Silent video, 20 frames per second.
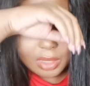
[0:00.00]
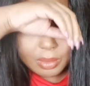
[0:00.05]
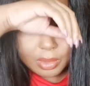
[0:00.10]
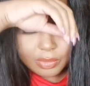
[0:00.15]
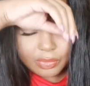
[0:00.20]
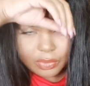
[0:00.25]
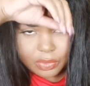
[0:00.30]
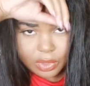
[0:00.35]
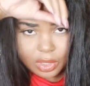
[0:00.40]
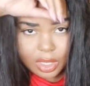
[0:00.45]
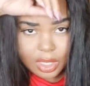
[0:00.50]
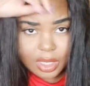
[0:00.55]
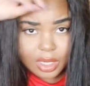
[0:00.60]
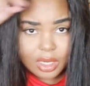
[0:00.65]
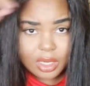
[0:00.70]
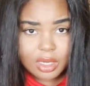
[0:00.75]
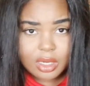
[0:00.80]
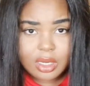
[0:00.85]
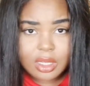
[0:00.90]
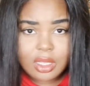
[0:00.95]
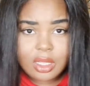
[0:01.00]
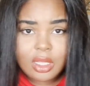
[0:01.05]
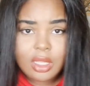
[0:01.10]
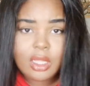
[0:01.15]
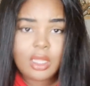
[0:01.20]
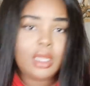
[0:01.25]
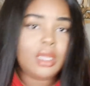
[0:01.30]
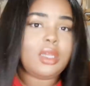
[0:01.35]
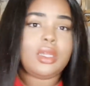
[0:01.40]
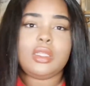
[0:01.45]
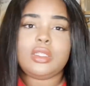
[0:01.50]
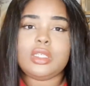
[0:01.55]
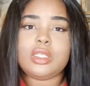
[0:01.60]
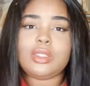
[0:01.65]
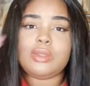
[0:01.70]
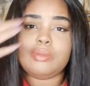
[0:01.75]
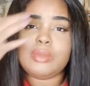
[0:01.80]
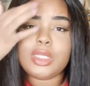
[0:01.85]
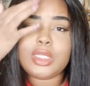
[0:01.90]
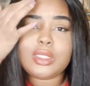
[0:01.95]
down my forehead and
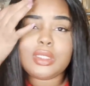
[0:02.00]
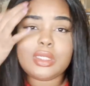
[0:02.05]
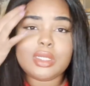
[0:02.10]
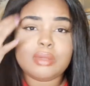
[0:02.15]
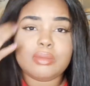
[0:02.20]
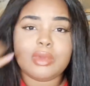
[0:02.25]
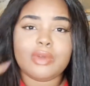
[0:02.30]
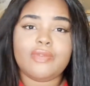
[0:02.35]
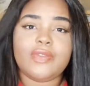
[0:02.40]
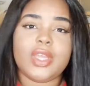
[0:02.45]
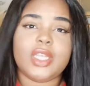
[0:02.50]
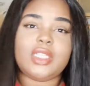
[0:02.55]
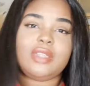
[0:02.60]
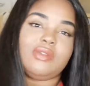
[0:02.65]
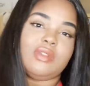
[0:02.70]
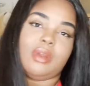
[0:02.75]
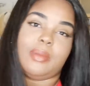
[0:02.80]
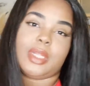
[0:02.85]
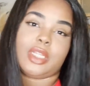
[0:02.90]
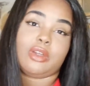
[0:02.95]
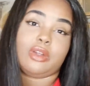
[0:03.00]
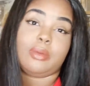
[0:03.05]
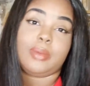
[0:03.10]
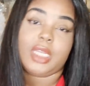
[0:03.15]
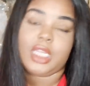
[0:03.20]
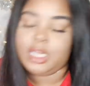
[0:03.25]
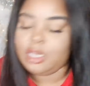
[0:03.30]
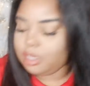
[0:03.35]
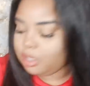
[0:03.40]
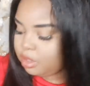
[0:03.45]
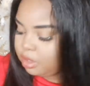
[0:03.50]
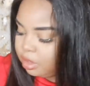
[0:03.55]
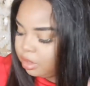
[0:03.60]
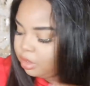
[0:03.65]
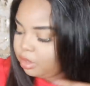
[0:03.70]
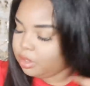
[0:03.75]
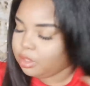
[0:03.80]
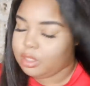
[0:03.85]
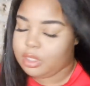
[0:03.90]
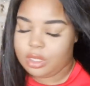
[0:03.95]
just messing up my face even though I'm about to go to bed.
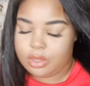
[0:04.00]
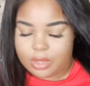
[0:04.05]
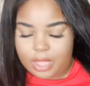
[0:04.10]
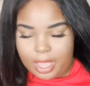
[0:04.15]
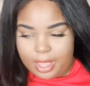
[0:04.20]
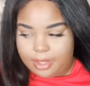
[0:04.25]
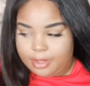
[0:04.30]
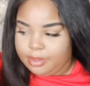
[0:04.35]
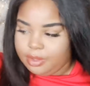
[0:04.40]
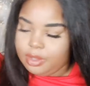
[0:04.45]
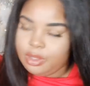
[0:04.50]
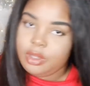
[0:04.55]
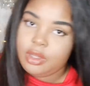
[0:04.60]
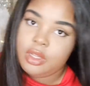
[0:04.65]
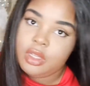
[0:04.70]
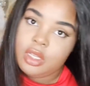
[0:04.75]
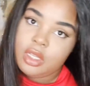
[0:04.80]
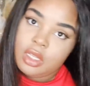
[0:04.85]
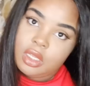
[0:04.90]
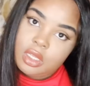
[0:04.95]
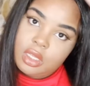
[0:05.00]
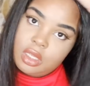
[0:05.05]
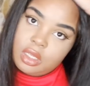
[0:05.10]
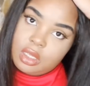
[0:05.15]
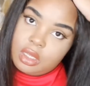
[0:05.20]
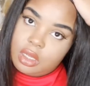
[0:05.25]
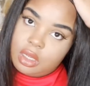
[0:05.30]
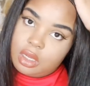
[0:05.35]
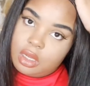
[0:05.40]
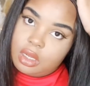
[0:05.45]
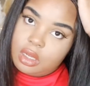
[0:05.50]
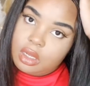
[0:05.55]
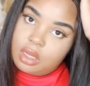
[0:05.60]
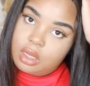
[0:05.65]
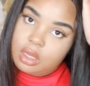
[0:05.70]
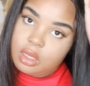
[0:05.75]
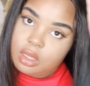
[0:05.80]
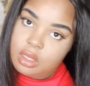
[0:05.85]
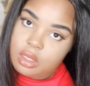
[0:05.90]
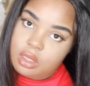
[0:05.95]
Okay.
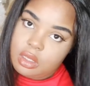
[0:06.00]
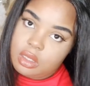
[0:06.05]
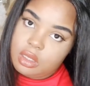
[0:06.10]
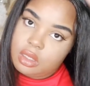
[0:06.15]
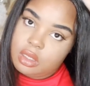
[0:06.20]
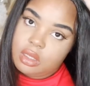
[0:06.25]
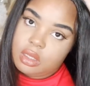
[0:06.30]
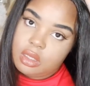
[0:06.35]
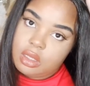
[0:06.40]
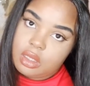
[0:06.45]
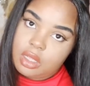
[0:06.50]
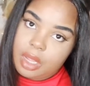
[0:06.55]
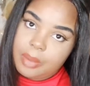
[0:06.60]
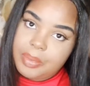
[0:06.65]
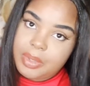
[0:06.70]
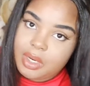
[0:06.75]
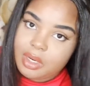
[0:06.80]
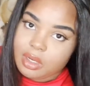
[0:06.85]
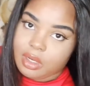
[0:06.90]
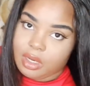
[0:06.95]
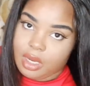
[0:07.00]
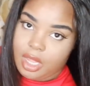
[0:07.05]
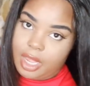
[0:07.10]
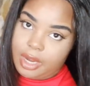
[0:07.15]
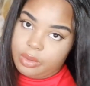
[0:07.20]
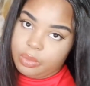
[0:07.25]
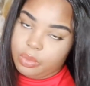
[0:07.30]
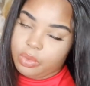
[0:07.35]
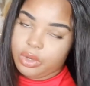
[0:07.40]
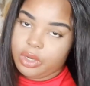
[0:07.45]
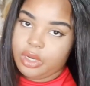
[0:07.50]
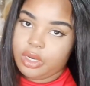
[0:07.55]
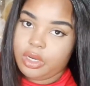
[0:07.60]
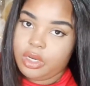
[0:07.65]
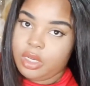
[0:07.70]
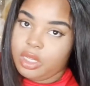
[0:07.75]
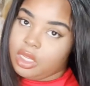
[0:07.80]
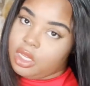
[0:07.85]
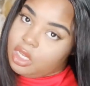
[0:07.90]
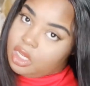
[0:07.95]
I put a lot of
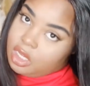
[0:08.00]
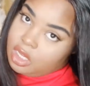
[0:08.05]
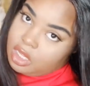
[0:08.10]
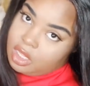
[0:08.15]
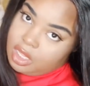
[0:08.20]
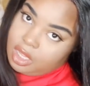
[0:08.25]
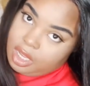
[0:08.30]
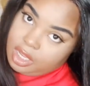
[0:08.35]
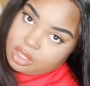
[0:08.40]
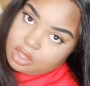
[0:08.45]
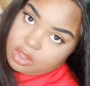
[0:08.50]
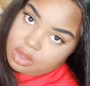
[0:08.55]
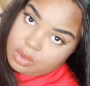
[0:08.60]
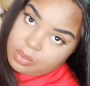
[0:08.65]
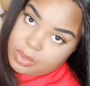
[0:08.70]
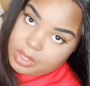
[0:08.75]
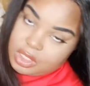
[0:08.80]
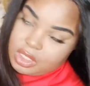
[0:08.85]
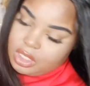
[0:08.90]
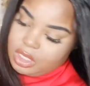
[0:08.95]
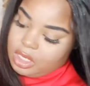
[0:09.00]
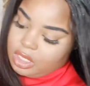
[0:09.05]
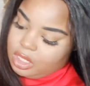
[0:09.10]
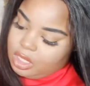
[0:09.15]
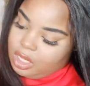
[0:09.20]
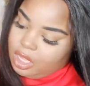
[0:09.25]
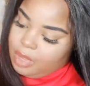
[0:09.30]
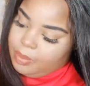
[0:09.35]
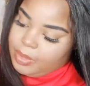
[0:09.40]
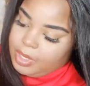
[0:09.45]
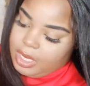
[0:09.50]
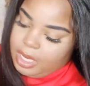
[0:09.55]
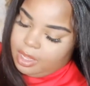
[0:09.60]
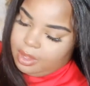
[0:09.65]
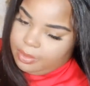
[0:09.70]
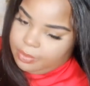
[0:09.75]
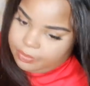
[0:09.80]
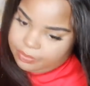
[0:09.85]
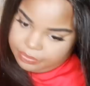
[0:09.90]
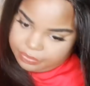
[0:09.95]
water. I thought wasn't nothing coming
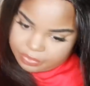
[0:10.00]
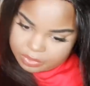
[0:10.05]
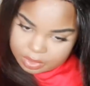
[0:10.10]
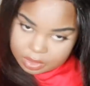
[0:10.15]
out.